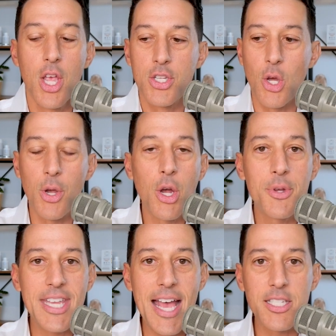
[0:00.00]
So I
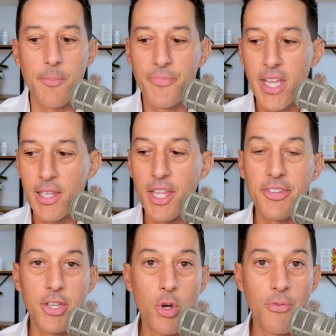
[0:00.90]
always ask them,
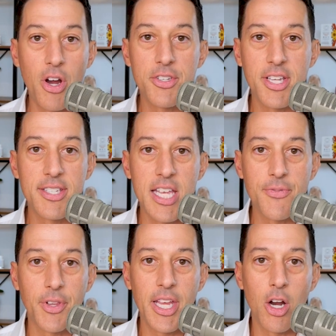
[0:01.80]
listen, you're very
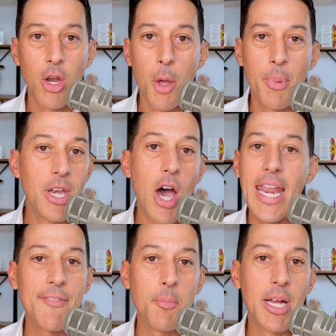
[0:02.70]
successful here, but not
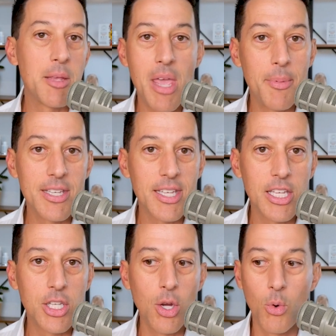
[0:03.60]
everybody maybe is
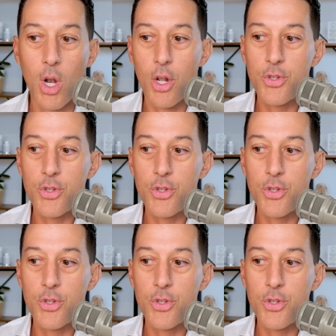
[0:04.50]
like you.